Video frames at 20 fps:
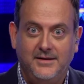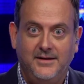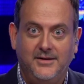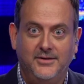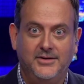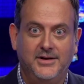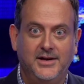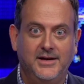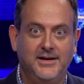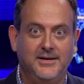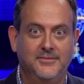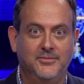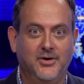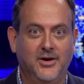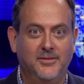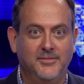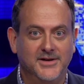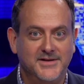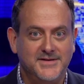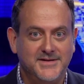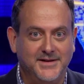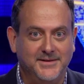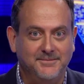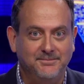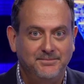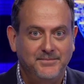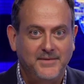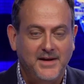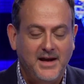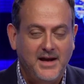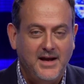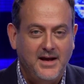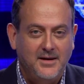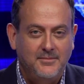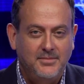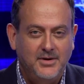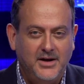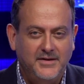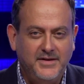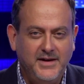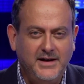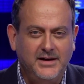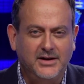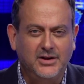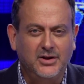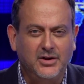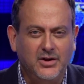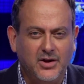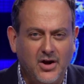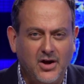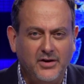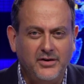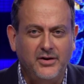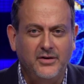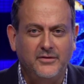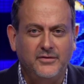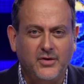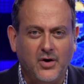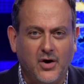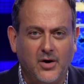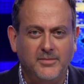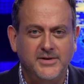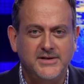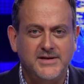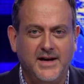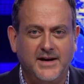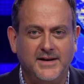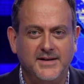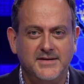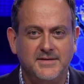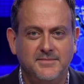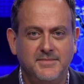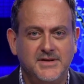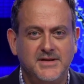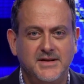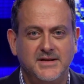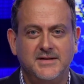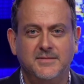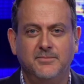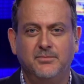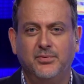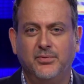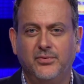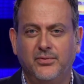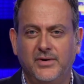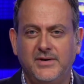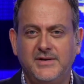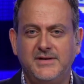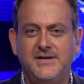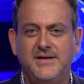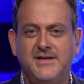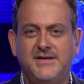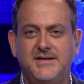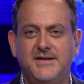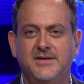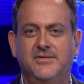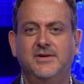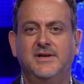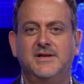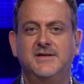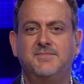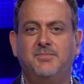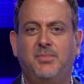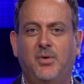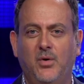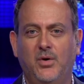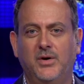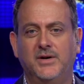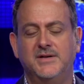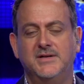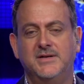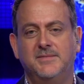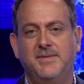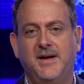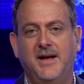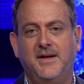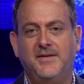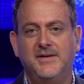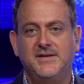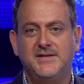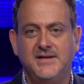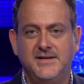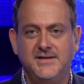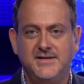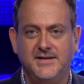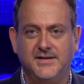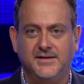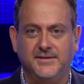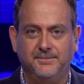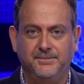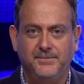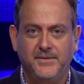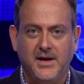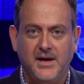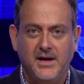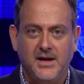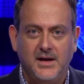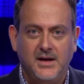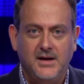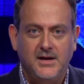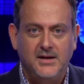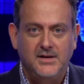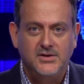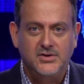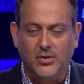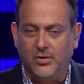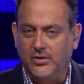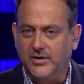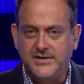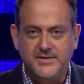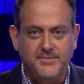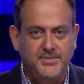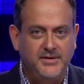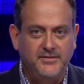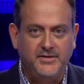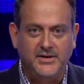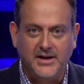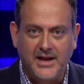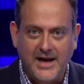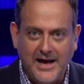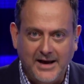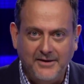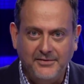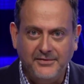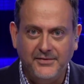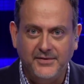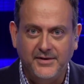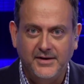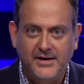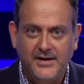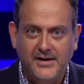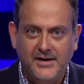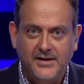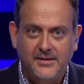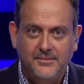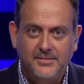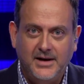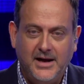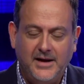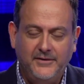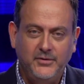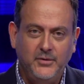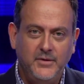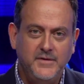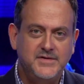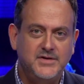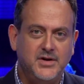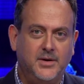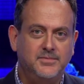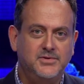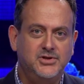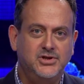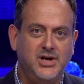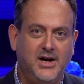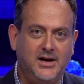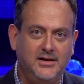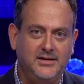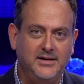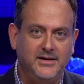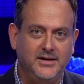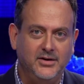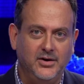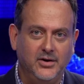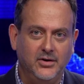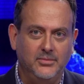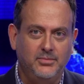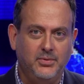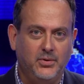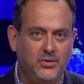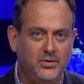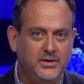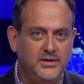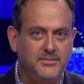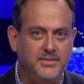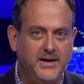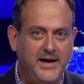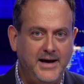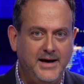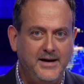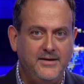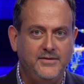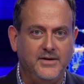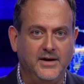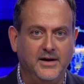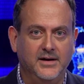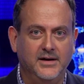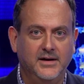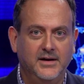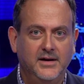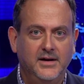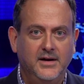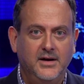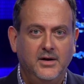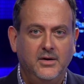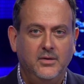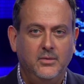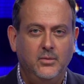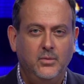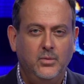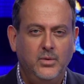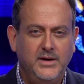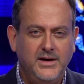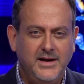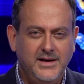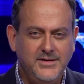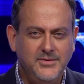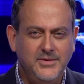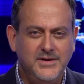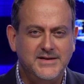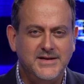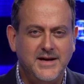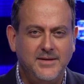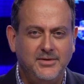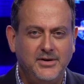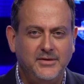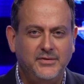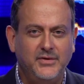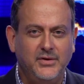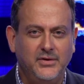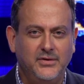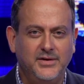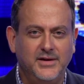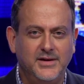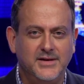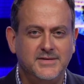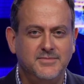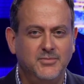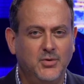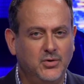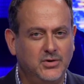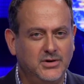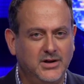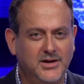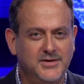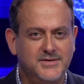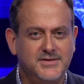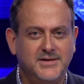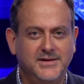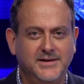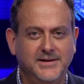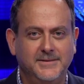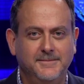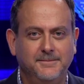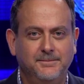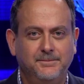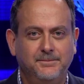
No kidding, Prime Minister. But I think a lot of commentators are missing some pretty serious points about this incident. Sure, it's a bit of a laugh, but after we've stopped chuckling at her appalling behaviour, we need to examine a few things more closely.